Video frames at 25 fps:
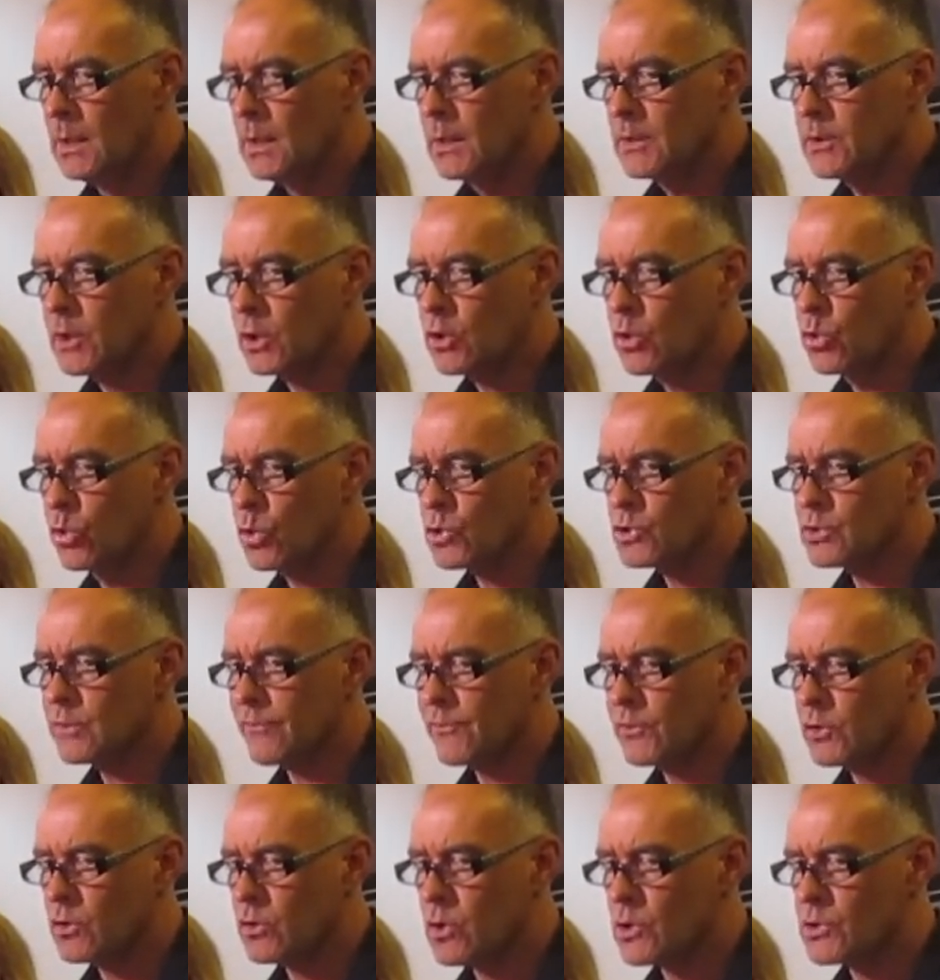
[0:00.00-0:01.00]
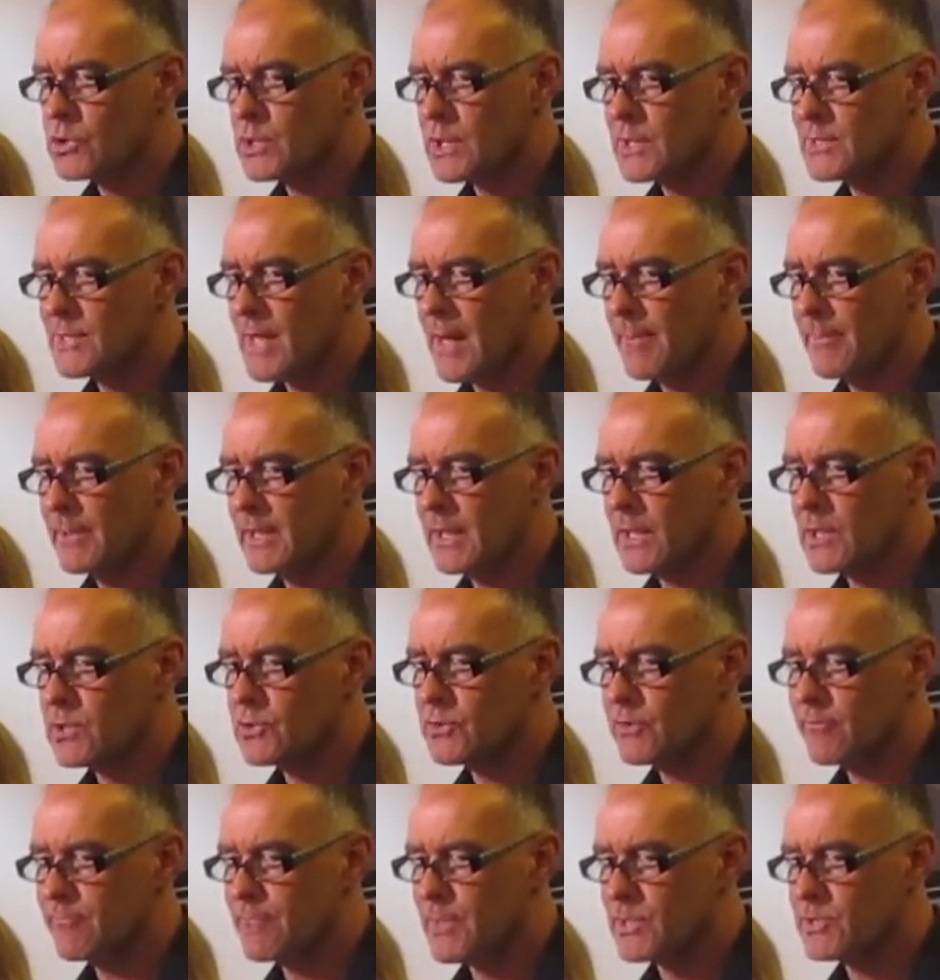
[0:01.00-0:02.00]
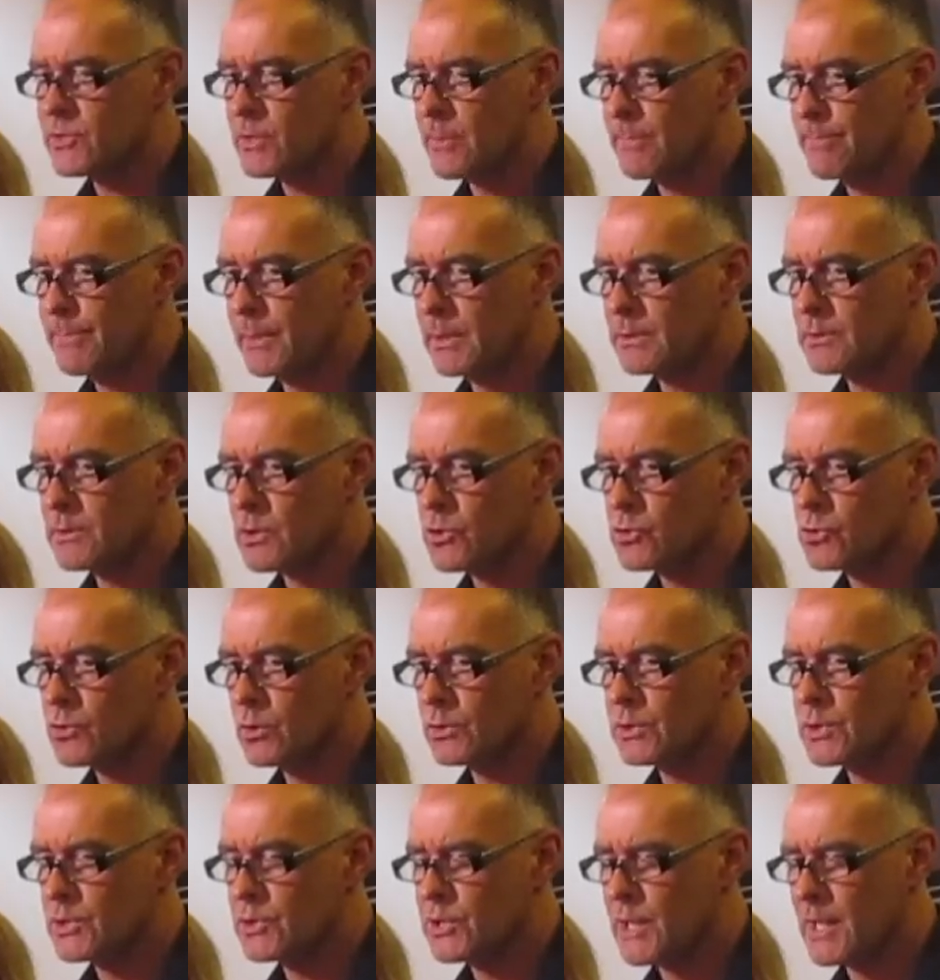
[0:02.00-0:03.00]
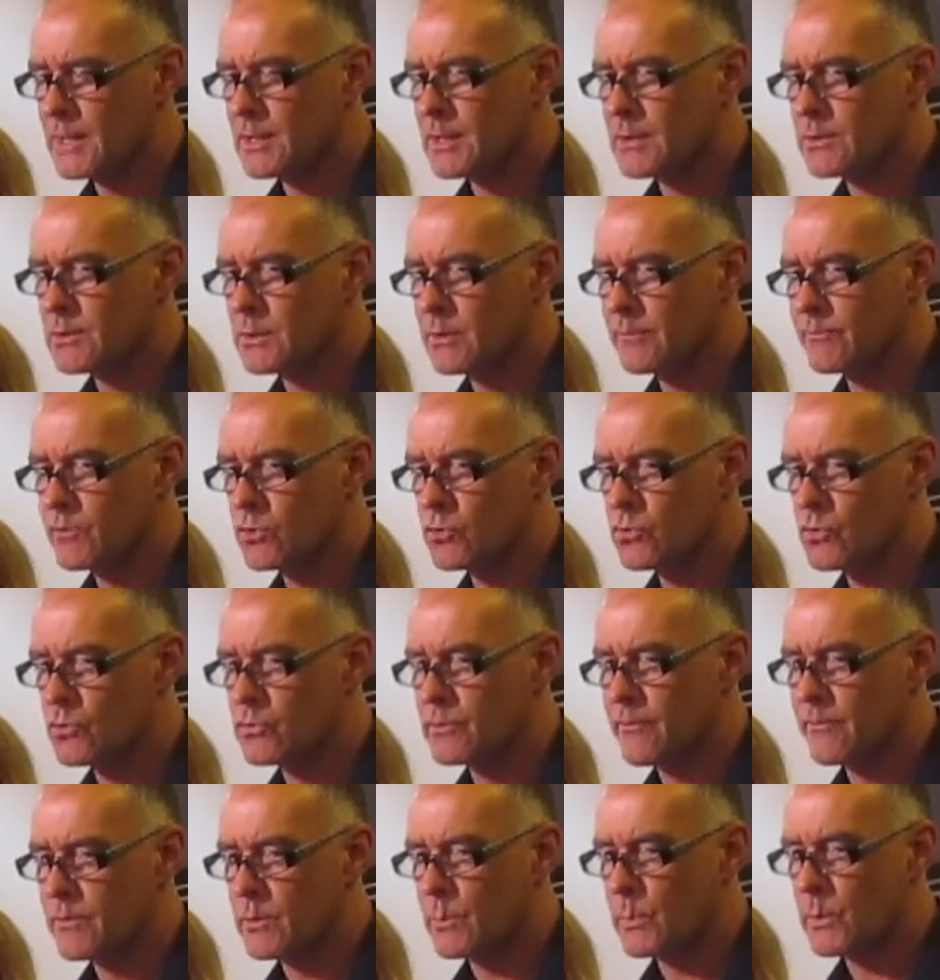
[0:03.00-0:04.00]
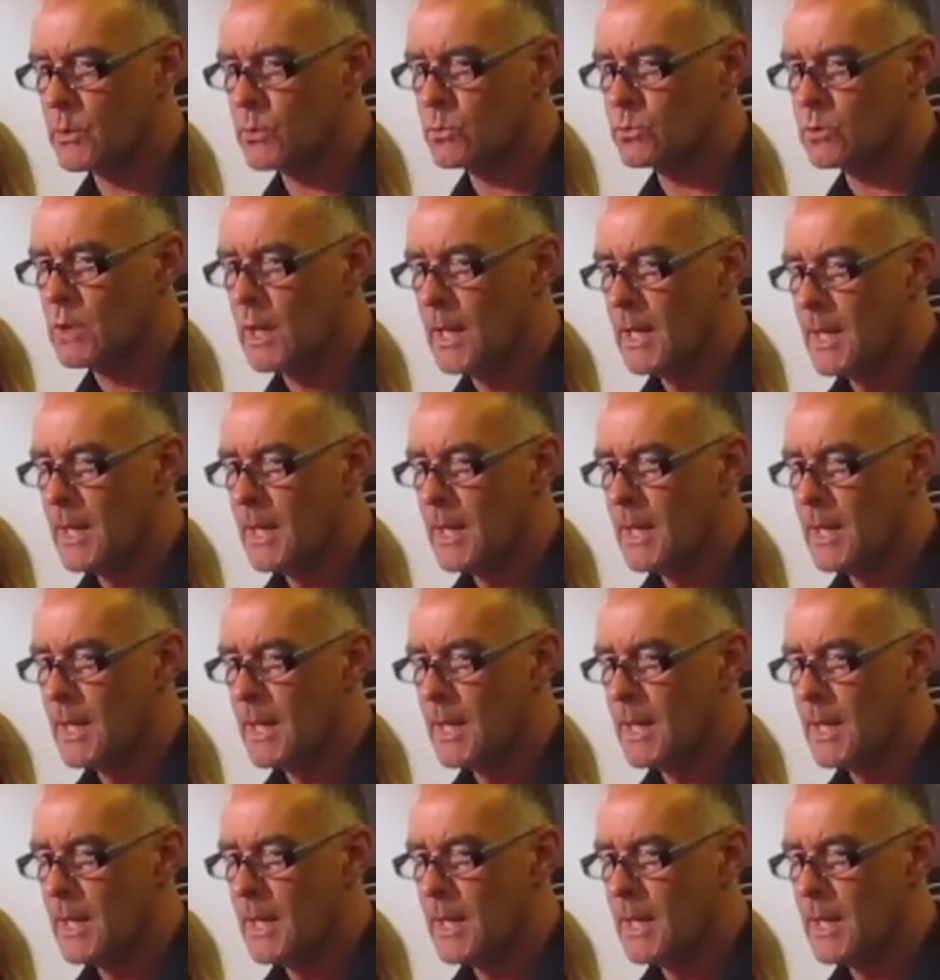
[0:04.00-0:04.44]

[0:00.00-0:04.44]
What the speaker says: In the course of cross-examination of Mr. Bird, the Scottish editor of the News of the World,